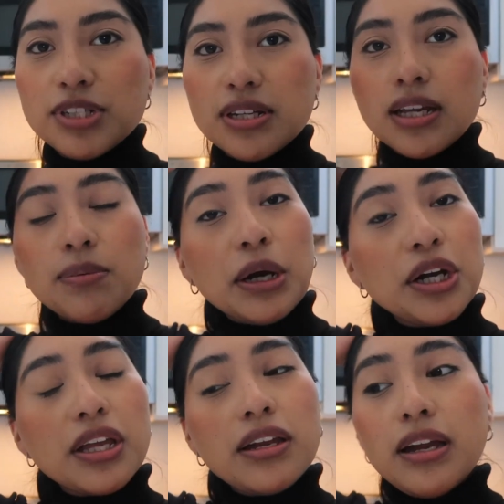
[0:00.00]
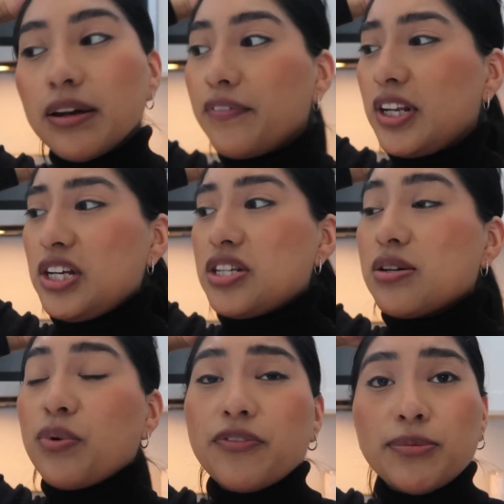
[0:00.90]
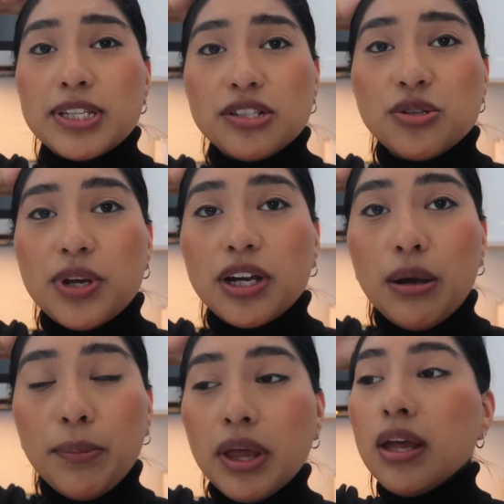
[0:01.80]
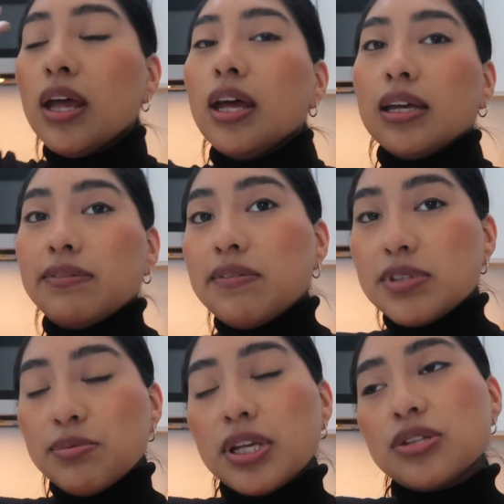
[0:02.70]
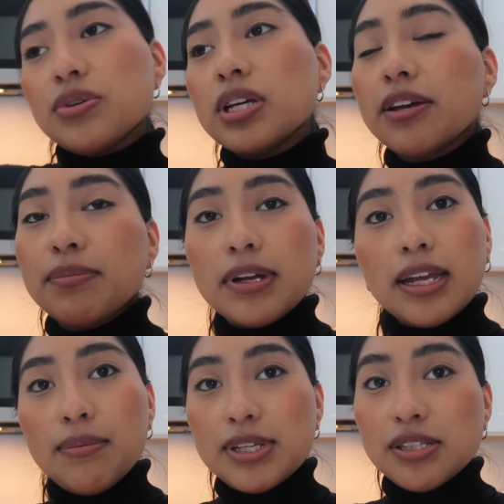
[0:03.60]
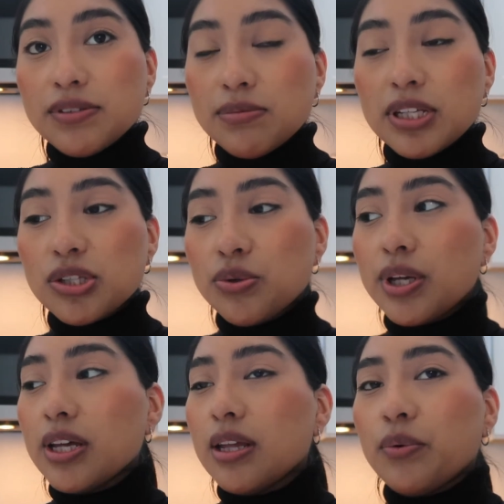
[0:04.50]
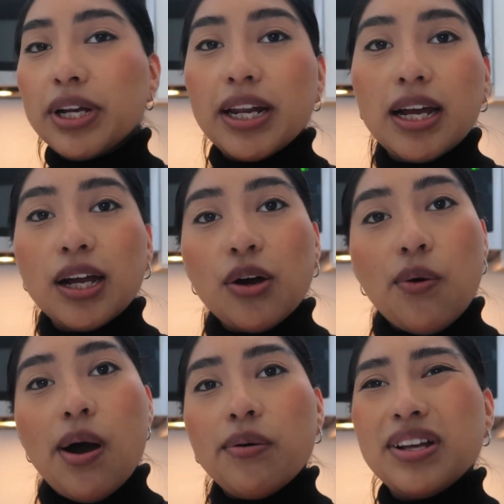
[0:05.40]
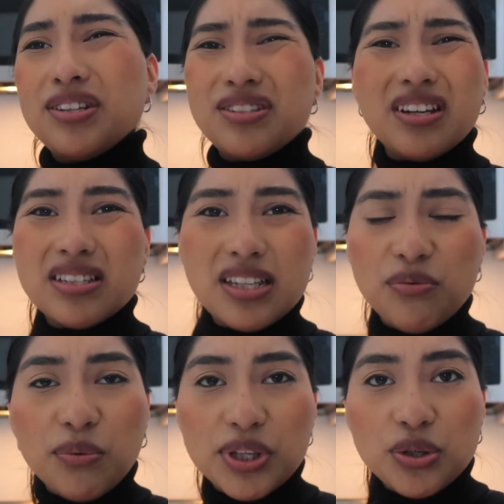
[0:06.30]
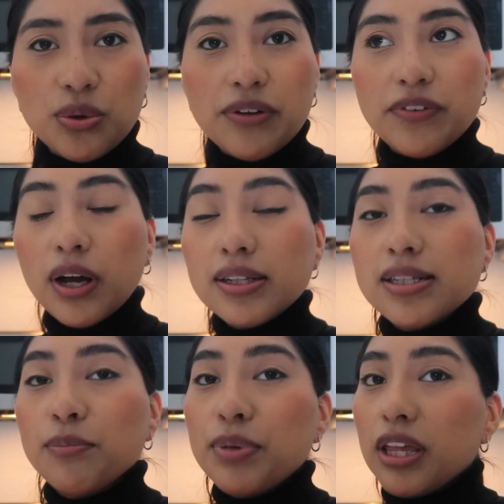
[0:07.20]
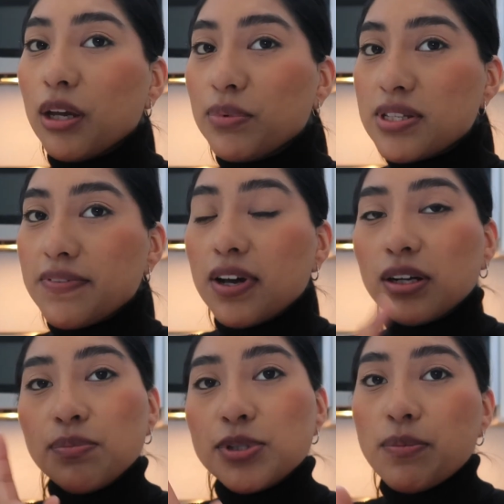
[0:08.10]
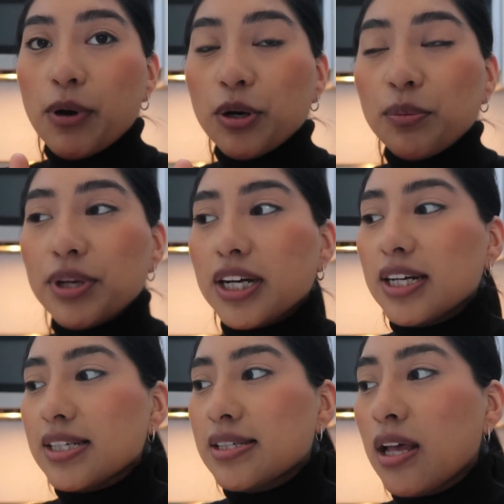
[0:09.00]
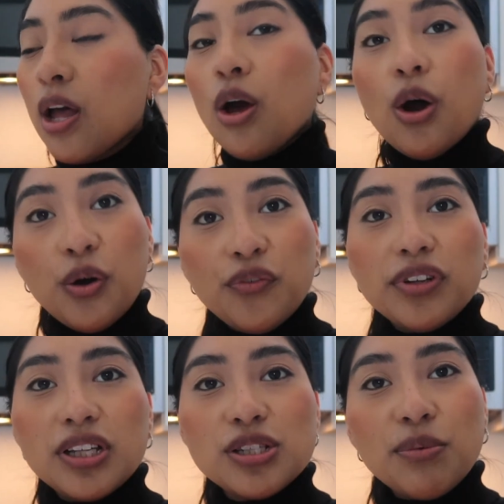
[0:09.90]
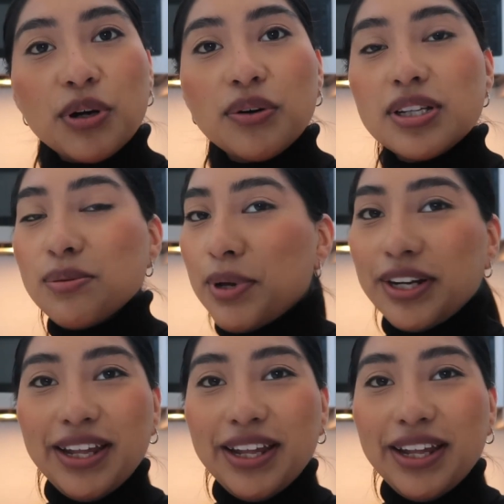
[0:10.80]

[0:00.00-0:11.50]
just gonna keep on cooking and finish and wait for my son to wake up, give him something to eat, get myself something to eat, and then we're gonna go out and see what we do. If not, I'm picking up this vlog up tomorrow because hopefully tomorrow is a better